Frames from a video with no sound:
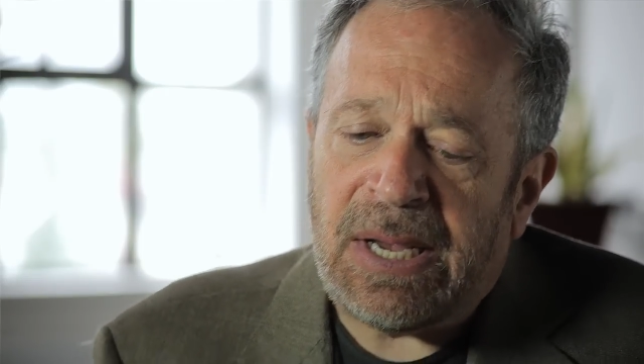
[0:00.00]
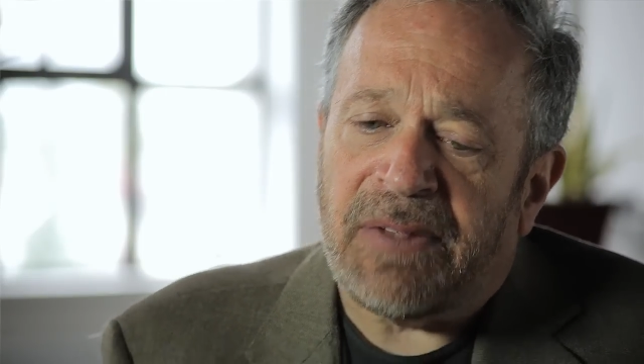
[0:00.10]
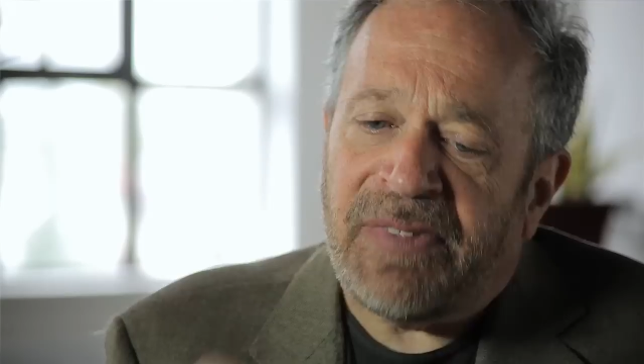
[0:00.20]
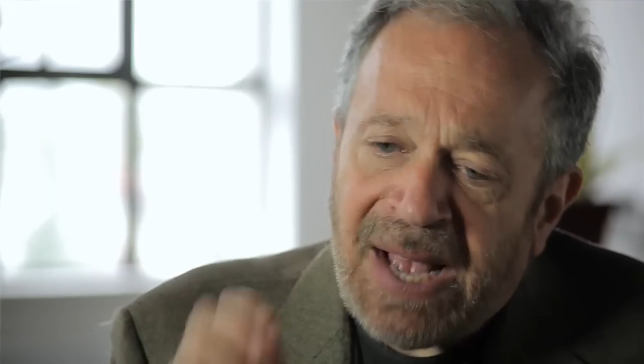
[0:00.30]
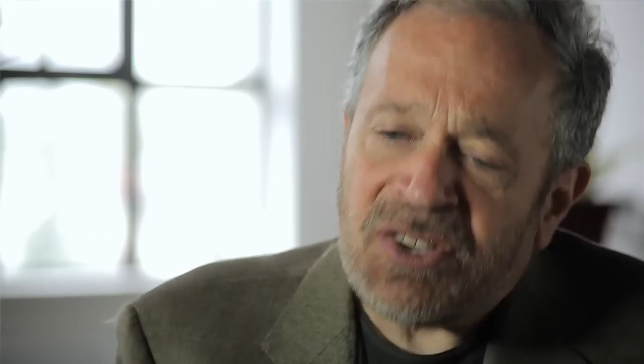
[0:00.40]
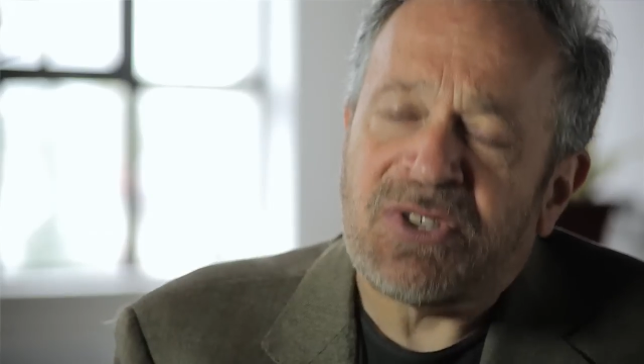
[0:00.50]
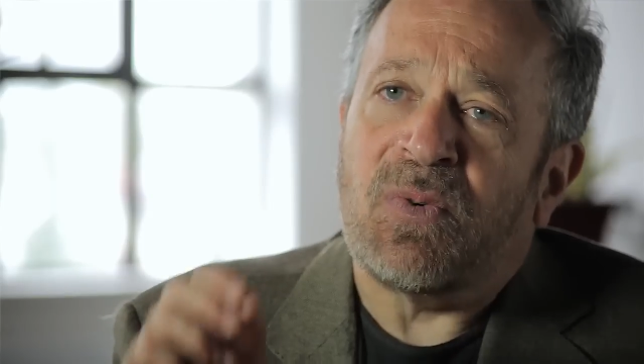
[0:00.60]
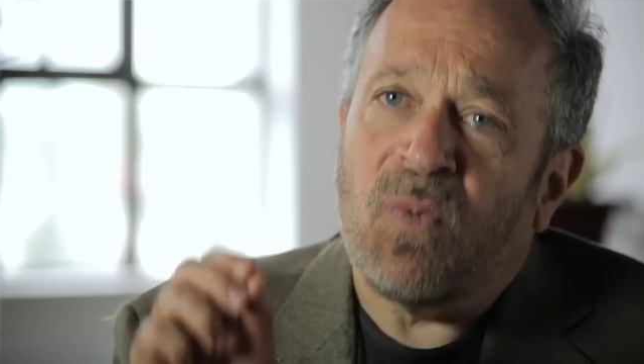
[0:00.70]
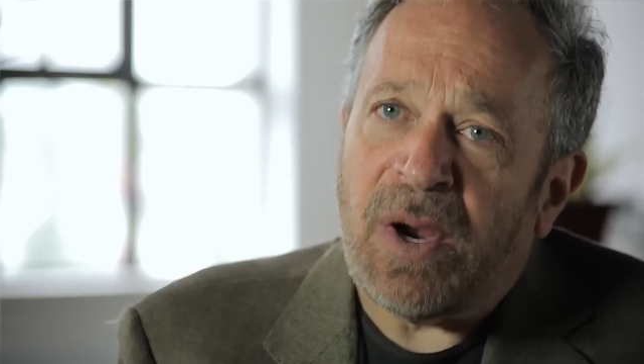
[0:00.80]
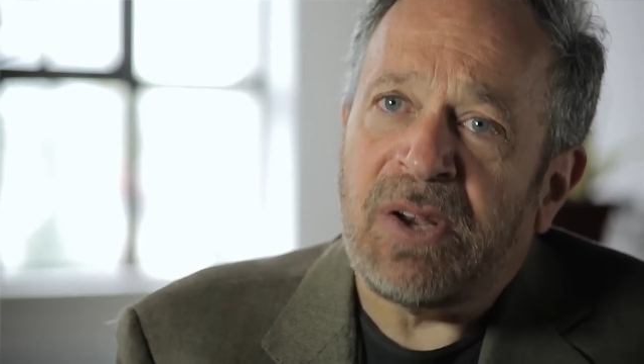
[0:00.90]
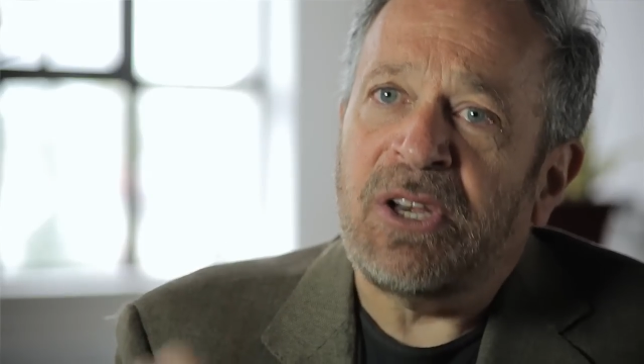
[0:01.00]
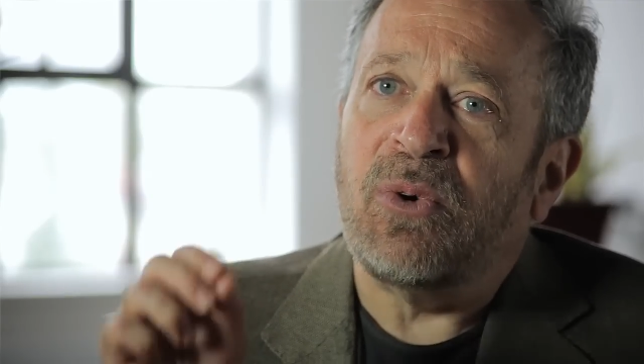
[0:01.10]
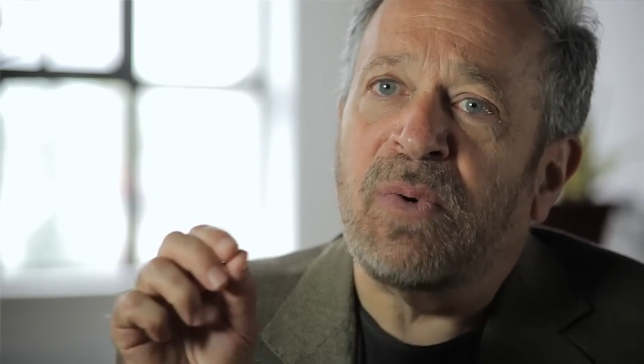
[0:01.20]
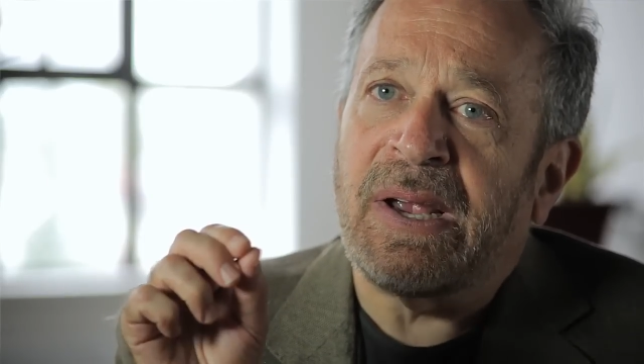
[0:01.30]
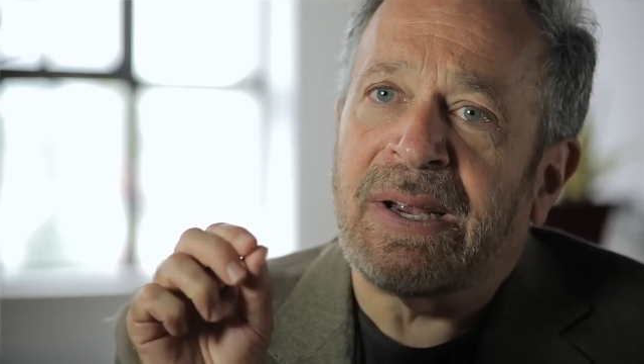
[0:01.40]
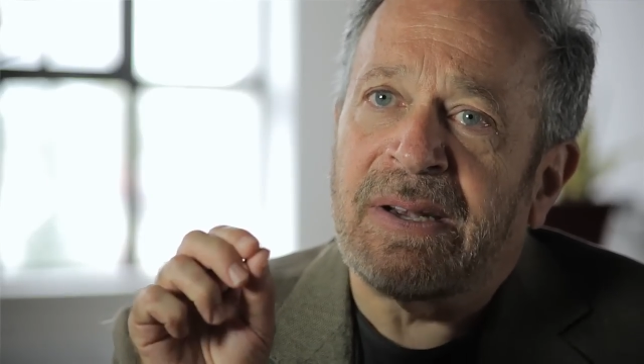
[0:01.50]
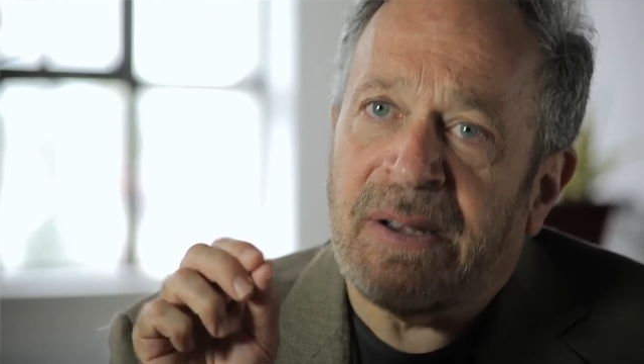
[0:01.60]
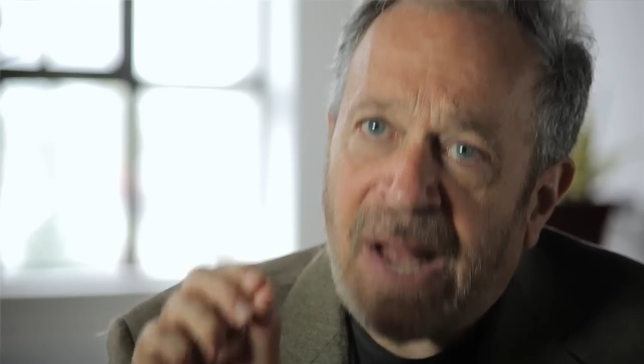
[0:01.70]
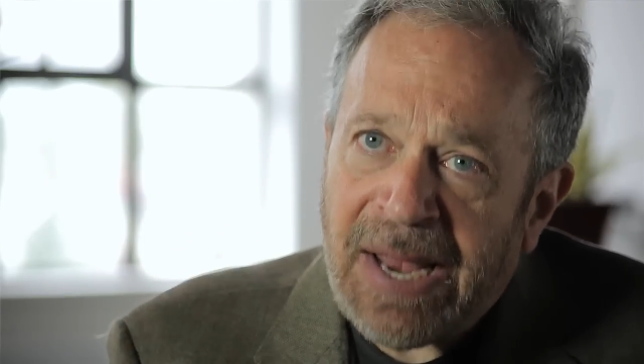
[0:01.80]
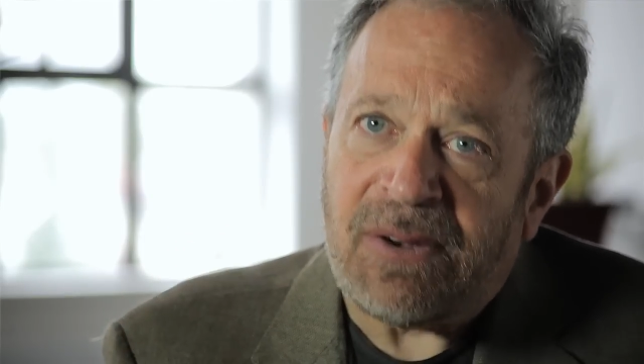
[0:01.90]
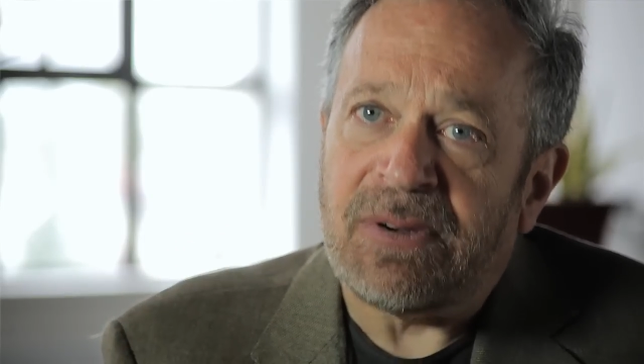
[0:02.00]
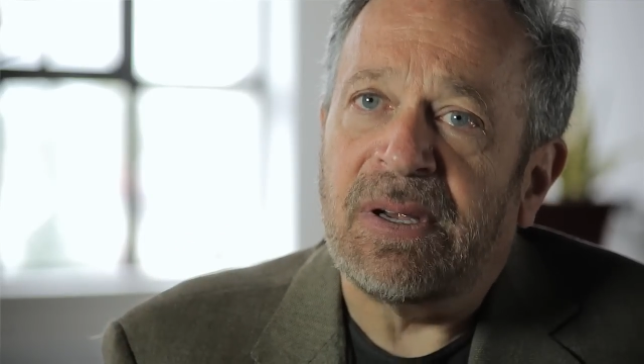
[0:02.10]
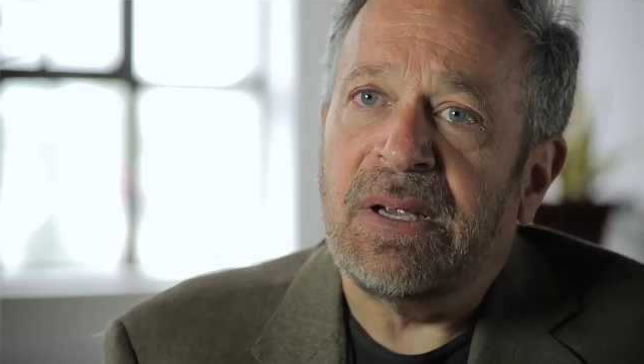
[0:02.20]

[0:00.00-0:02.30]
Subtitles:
that's when you ignite